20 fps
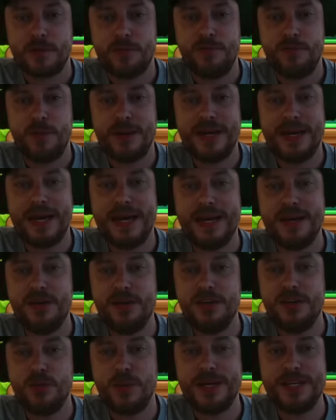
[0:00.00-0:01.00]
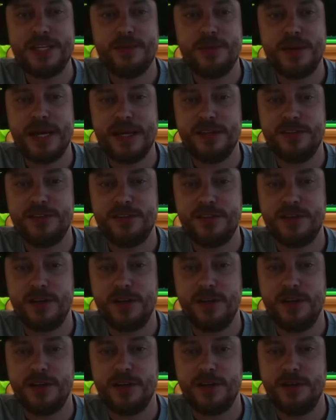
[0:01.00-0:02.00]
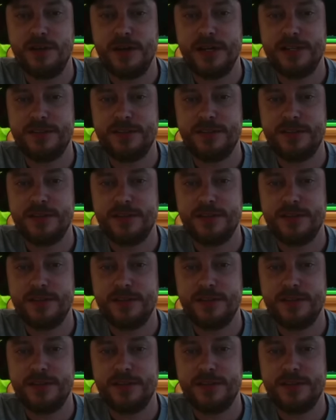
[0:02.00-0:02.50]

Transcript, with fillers: We've won one hundred twenty rand. This is not looking great.